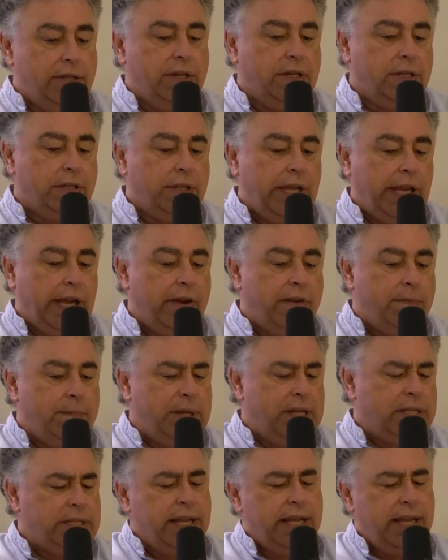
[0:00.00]
took care of me
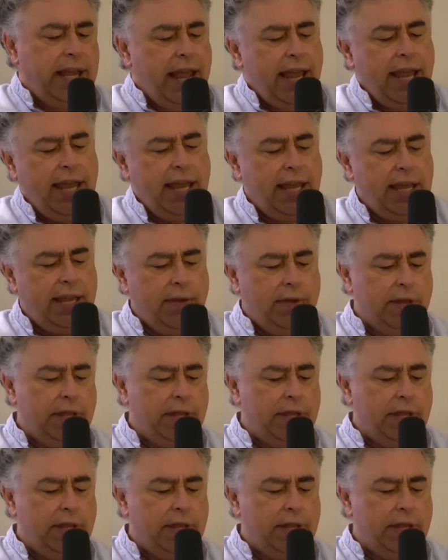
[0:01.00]
and said, "Hey,